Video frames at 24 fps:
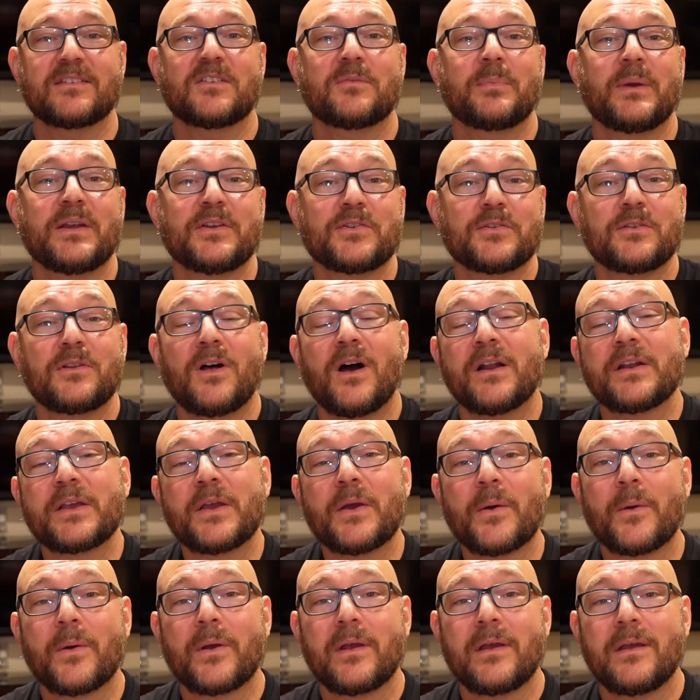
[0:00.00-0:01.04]
spatial
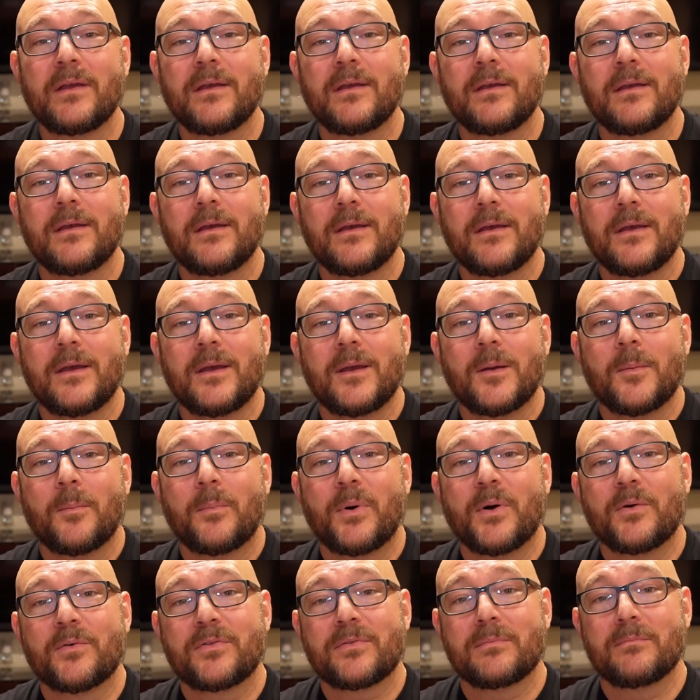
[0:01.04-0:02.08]
audio,
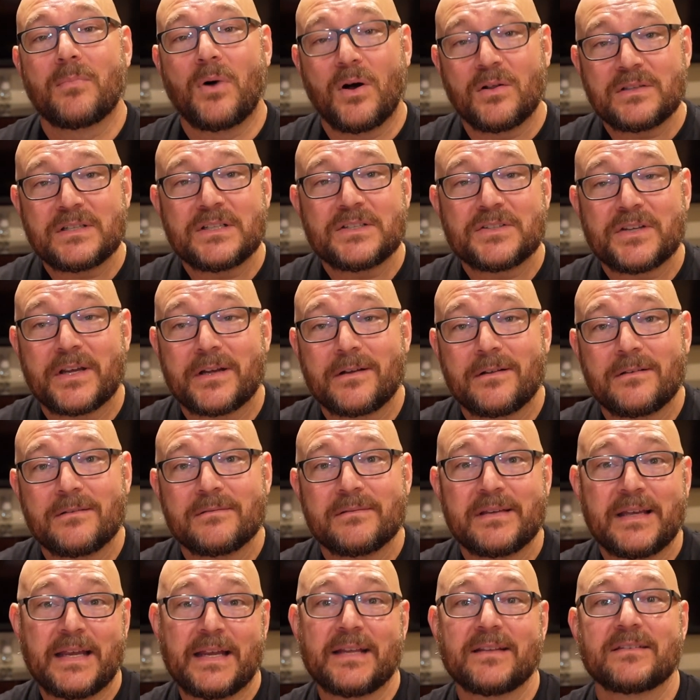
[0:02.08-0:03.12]
both multi-channel
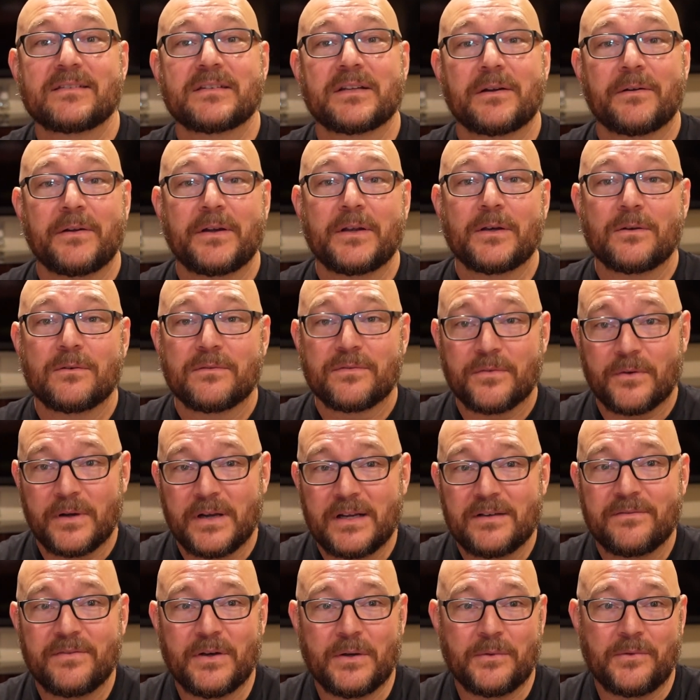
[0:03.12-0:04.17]
and stereo for
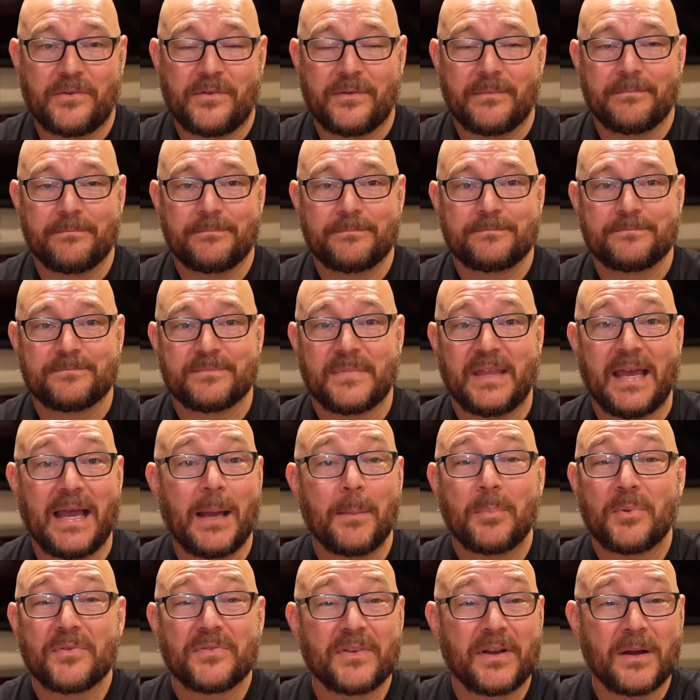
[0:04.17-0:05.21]
headphones.
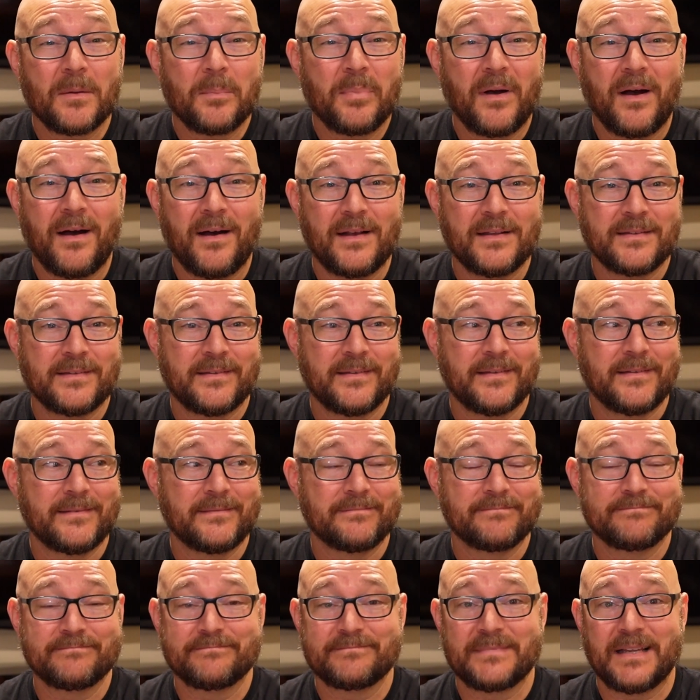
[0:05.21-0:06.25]
Apple's AirPods
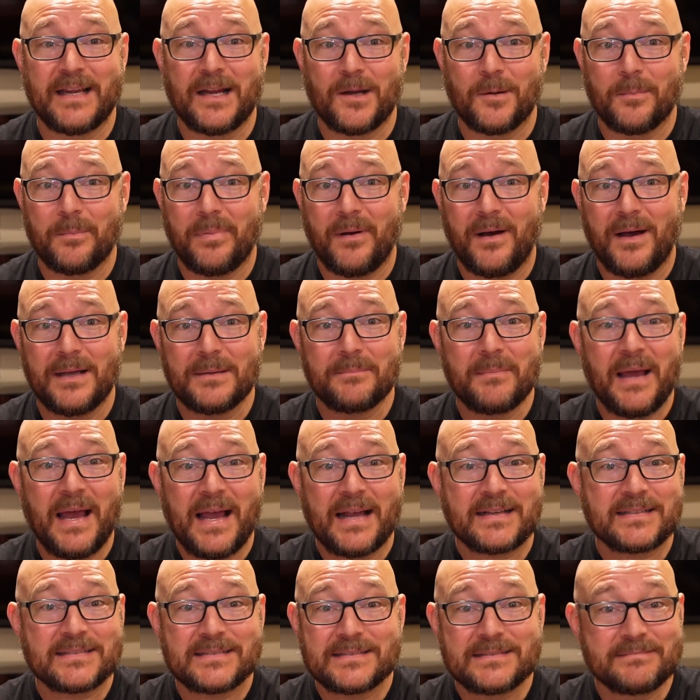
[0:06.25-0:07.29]
and AirPod
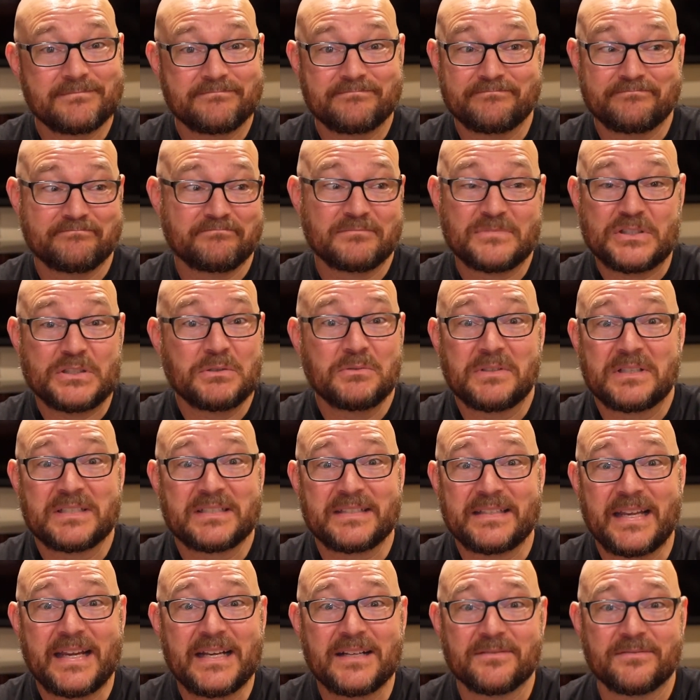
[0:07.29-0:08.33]
Max do this
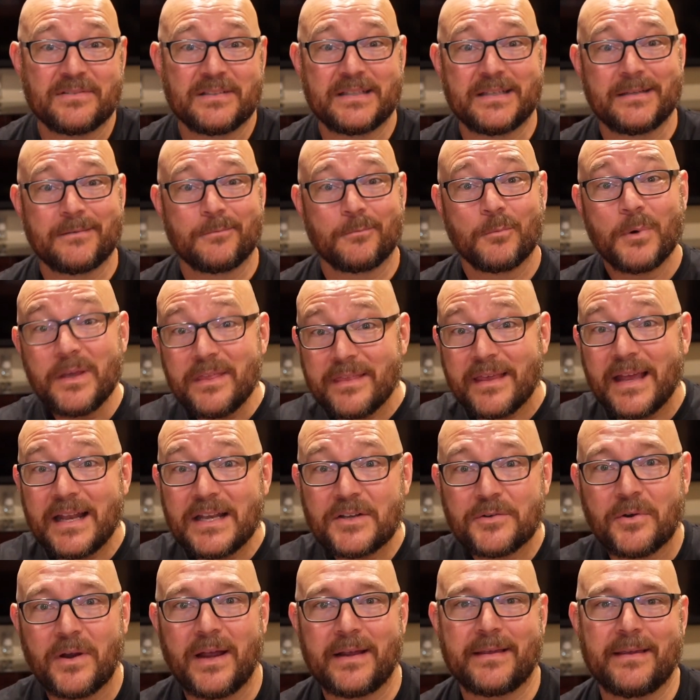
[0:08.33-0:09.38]
natively with head
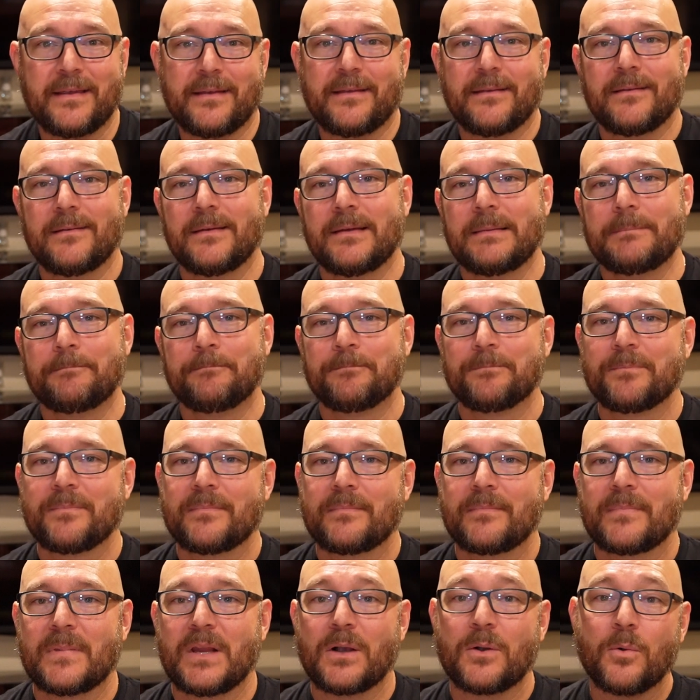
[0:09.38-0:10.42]
tracking.
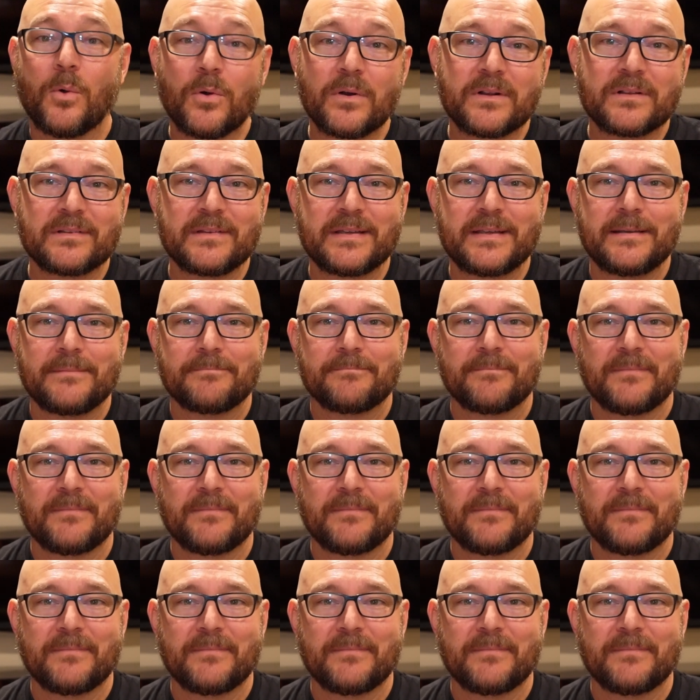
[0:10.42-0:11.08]
Accordingly,